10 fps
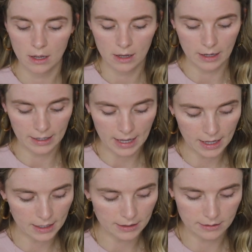
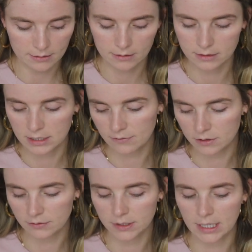Again, several
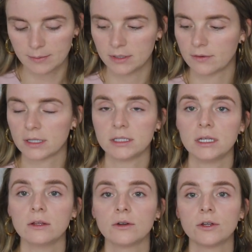different types of
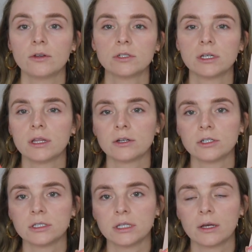concealer. Usually they're
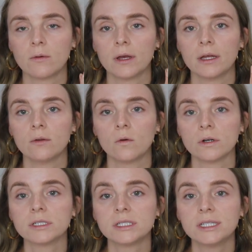just liquid
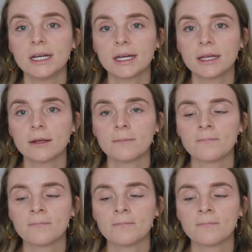or stick,